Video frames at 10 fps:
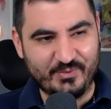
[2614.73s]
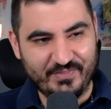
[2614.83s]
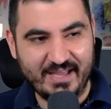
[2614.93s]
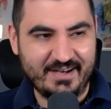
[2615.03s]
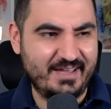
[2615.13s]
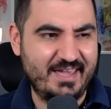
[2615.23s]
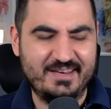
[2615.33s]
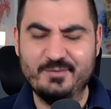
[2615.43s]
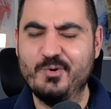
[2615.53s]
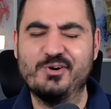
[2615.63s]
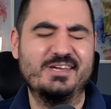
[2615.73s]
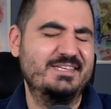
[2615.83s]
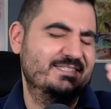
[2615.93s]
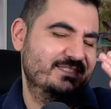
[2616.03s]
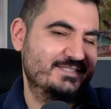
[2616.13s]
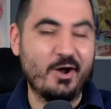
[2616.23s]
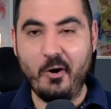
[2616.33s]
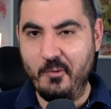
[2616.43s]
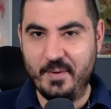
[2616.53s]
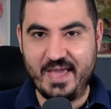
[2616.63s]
Onana anymore. He's so